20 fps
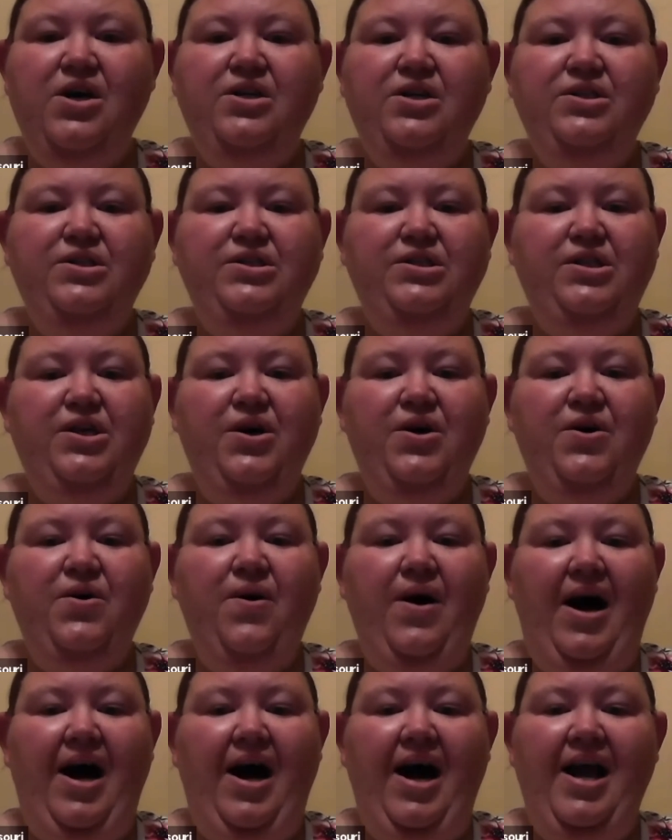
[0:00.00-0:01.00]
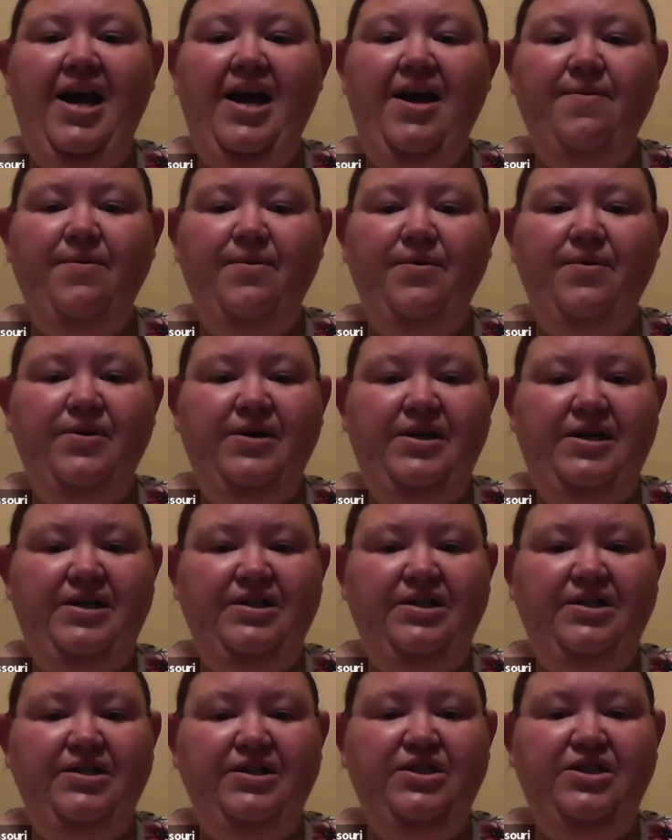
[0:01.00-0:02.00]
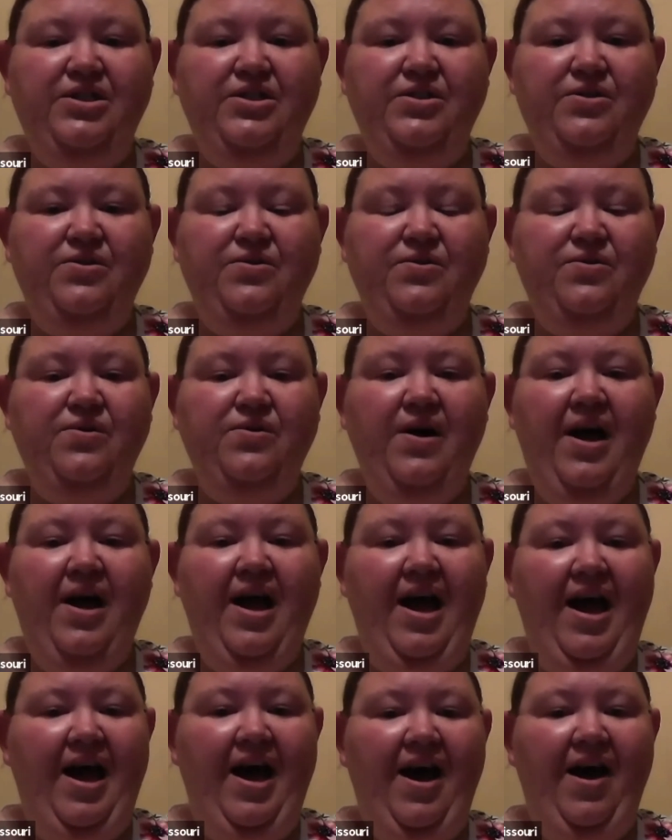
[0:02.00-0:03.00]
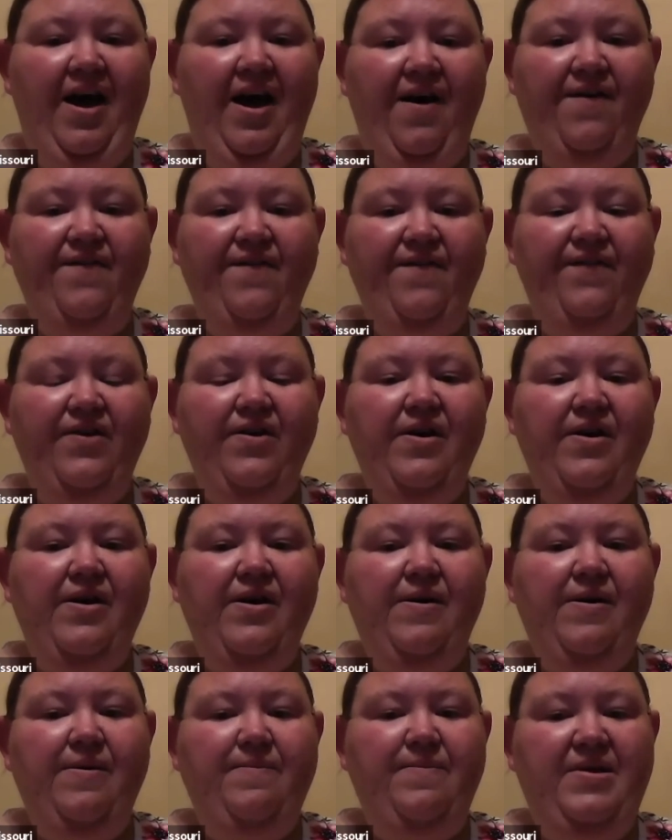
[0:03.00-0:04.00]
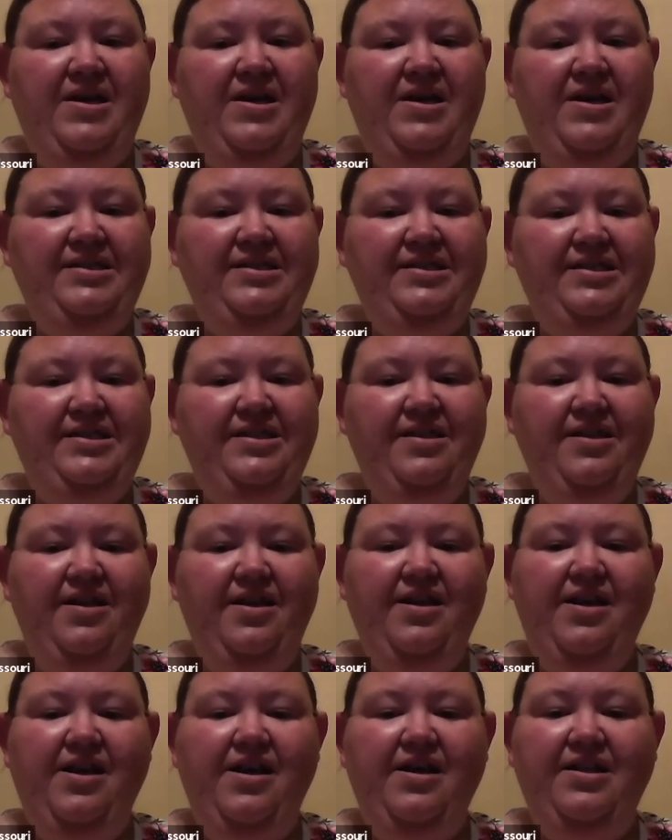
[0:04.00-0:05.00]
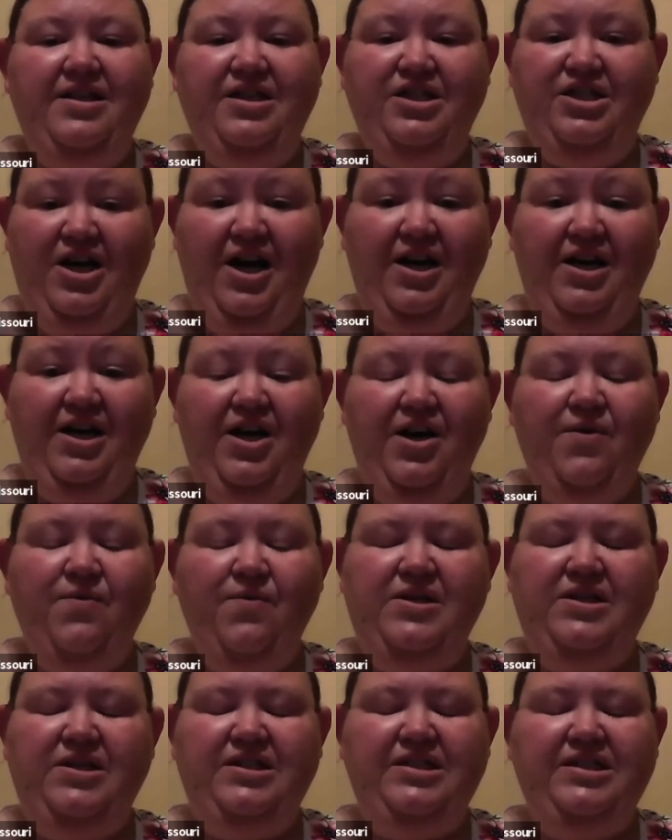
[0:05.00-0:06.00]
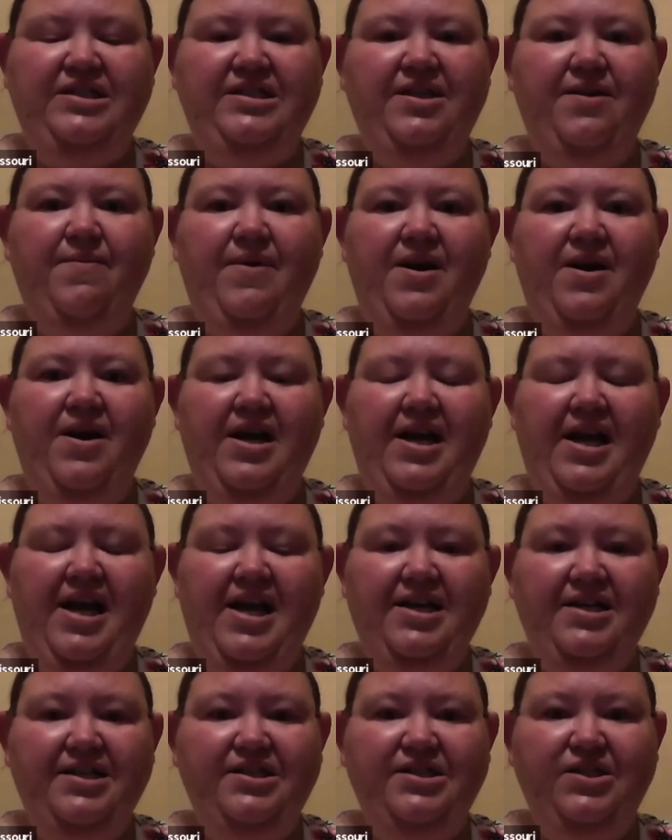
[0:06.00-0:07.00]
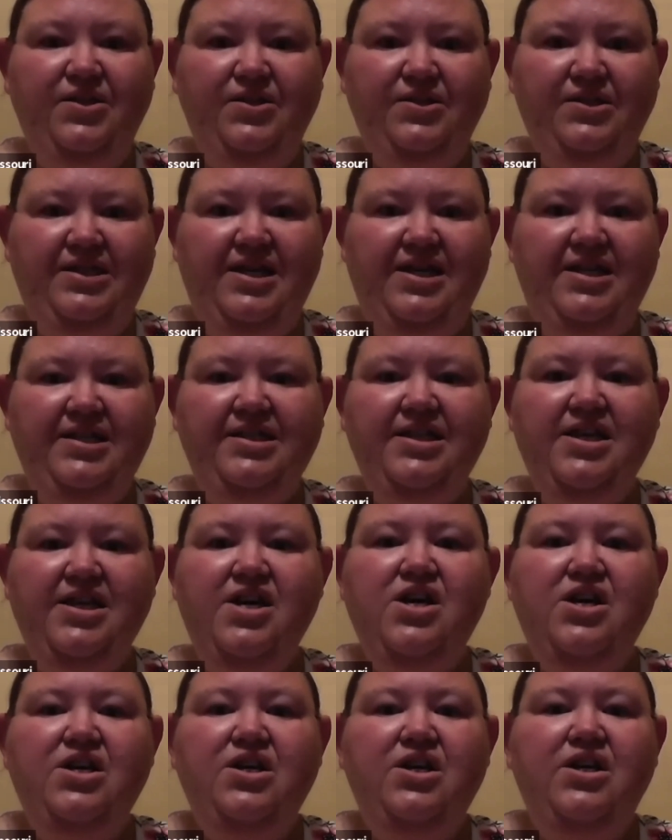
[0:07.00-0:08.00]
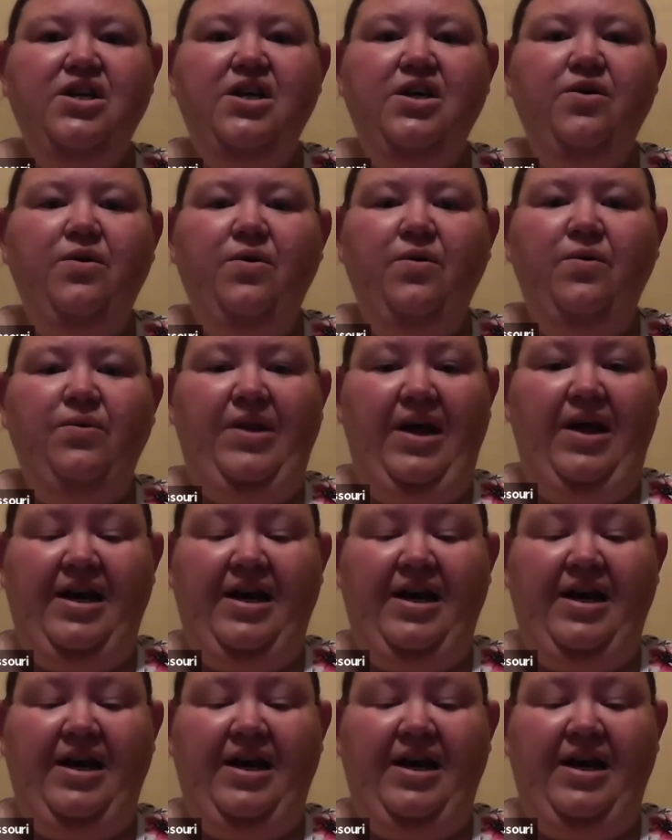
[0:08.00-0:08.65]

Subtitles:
So I am going to have Miss Lashonda, which is a Mary Kay consultant that